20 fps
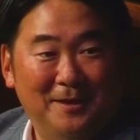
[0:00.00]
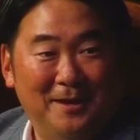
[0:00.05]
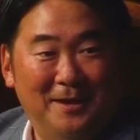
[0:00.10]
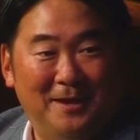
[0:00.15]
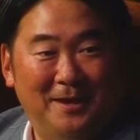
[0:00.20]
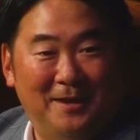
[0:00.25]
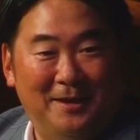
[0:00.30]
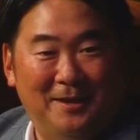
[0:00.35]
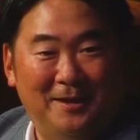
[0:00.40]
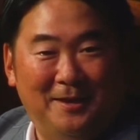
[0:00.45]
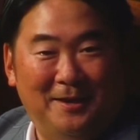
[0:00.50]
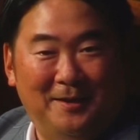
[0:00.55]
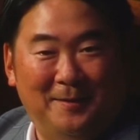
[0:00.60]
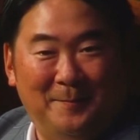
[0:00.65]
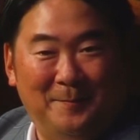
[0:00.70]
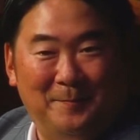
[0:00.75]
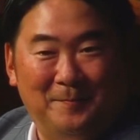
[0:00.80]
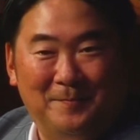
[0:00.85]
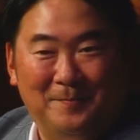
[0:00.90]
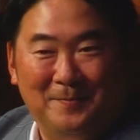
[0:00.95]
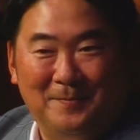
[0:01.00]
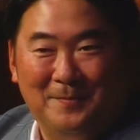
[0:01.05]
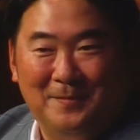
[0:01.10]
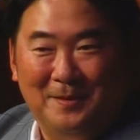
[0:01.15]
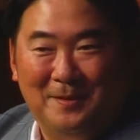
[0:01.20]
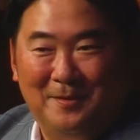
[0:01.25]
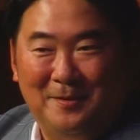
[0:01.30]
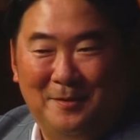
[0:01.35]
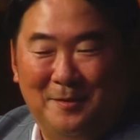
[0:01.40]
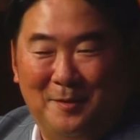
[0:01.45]
And um,
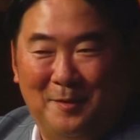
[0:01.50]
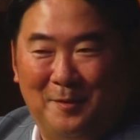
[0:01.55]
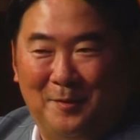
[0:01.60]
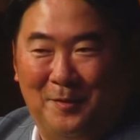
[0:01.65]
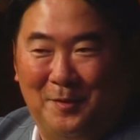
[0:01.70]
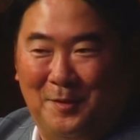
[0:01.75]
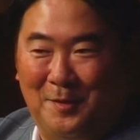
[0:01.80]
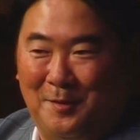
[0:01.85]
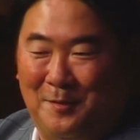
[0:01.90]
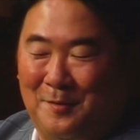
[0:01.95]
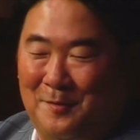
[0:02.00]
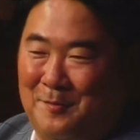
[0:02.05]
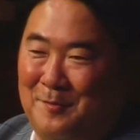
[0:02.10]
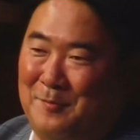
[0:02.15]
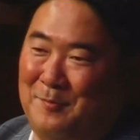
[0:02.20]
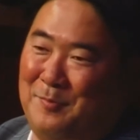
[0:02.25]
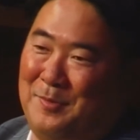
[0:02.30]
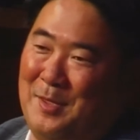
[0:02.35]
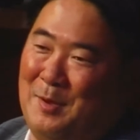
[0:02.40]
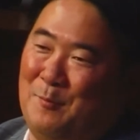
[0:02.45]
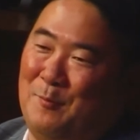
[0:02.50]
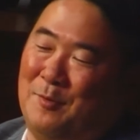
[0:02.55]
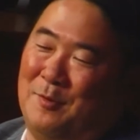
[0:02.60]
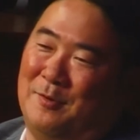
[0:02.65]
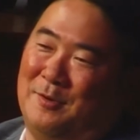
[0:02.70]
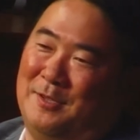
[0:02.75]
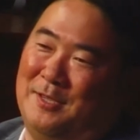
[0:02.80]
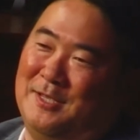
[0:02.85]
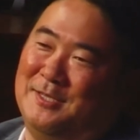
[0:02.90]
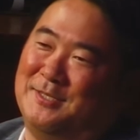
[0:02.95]
although they
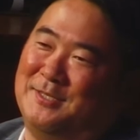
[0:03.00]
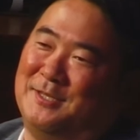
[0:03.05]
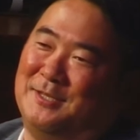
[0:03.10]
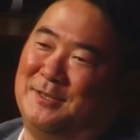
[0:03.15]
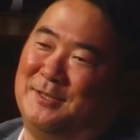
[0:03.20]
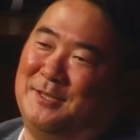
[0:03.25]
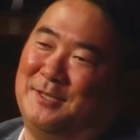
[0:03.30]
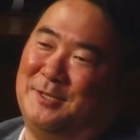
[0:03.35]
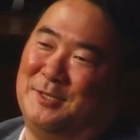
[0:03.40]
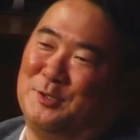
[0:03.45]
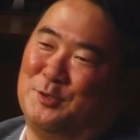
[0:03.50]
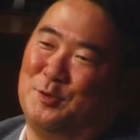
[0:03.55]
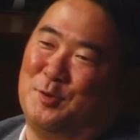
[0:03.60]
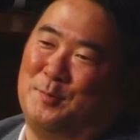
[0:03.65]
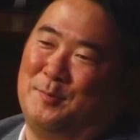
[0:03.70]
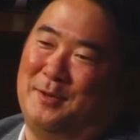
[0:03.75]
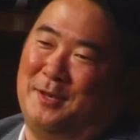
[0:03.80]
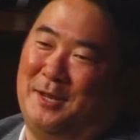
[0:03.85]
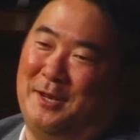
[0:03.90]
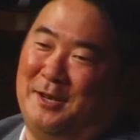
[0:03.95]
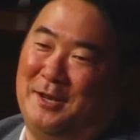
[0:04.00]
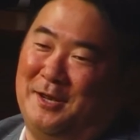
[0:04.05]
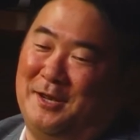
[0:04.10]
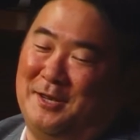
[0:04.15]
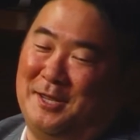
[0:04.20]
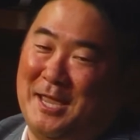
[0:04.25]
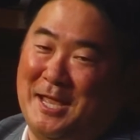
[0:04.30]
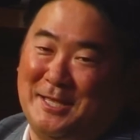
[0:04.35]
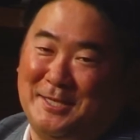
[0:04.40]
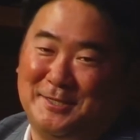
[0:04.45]
were instantly discriminated
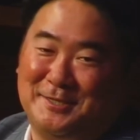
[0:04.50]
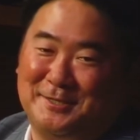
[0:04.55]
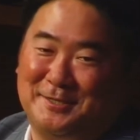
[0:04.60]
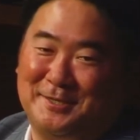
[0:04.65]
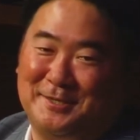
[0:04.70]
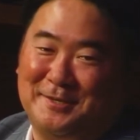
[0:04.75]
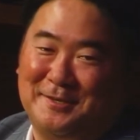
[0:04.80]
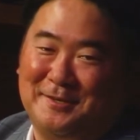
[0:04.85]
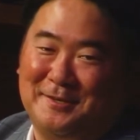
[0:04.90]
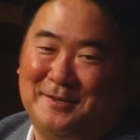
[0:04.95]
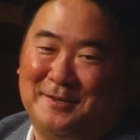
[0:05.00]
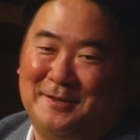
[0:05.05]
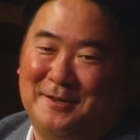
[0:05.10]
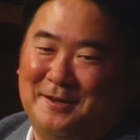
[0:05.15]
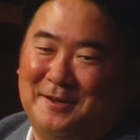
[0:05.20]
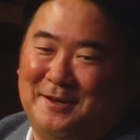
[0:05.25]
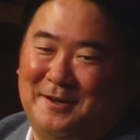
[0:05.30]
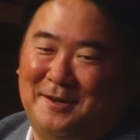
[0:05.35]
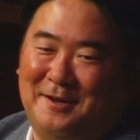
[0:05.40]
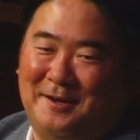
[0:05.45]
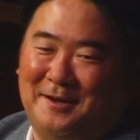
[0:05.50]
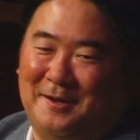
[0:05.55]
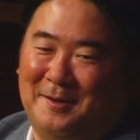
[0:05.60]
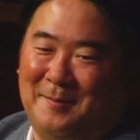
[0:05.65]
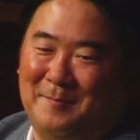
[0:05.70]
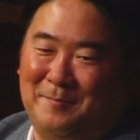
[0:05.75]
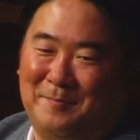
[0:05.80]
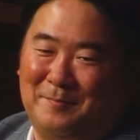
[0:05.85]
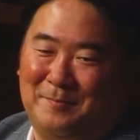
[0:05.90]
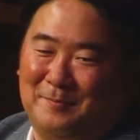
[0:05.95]
against
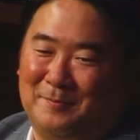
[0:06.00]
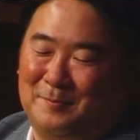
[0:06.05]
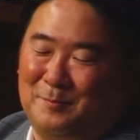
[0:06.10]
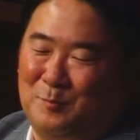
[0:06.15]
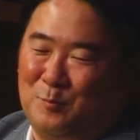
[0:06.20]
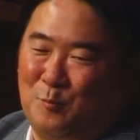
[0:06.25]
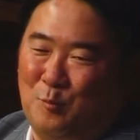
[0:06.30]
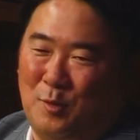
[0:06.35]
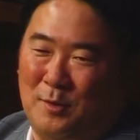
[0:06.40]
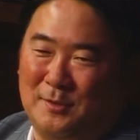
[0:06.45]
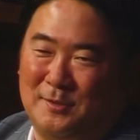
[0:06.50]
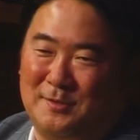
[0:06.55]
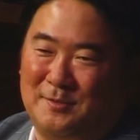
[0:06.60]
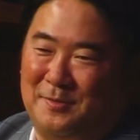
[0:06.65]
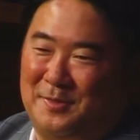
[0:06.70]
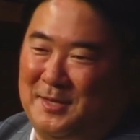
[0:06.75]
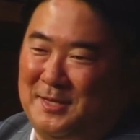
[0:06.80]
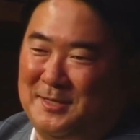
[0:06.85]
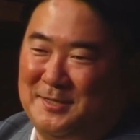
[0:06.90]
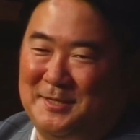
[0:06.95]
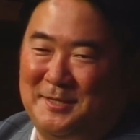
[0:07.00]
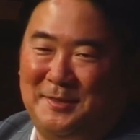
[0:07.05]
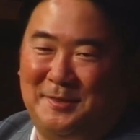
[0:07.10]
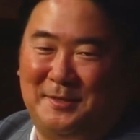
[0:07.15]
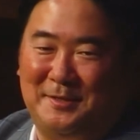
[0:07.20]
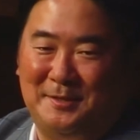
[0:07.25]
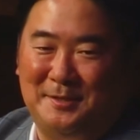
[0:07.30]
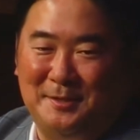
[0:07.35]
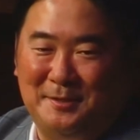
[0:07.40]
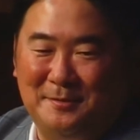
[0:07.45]
um, once things hit
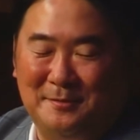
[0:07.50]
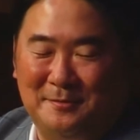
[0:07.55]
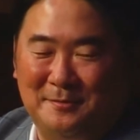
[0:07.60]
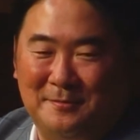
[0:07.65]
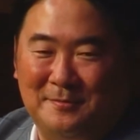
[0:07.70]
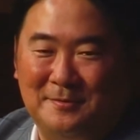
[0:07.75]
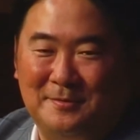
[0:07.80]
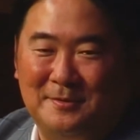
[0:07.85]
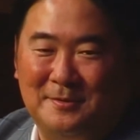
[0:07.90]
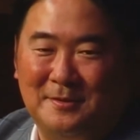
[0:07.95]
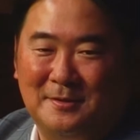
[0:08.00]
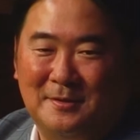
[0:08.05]
the news,